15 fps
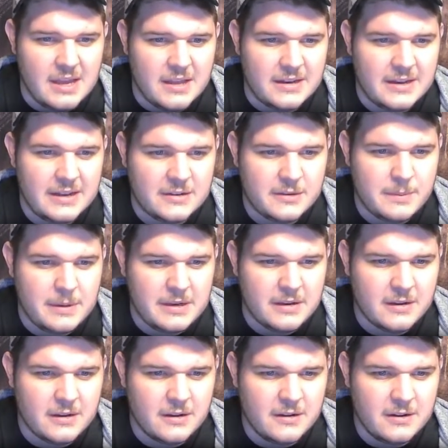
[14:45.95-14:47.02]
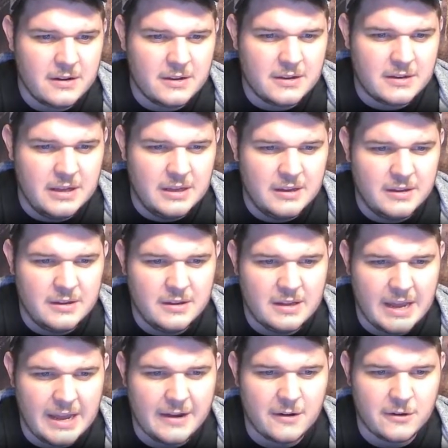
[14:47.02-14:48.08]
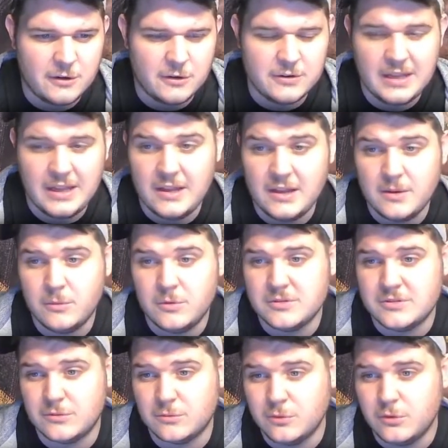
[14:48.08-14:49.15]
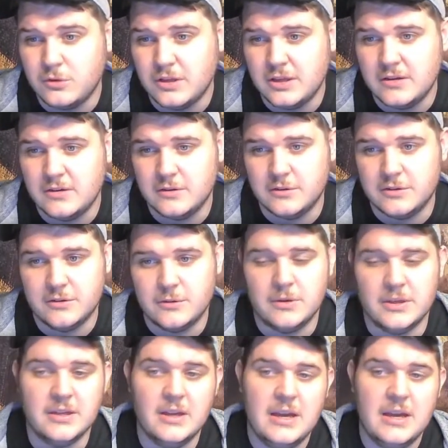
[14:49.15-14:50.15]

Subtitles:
Now, depending on how your DM wants to rule it or do it,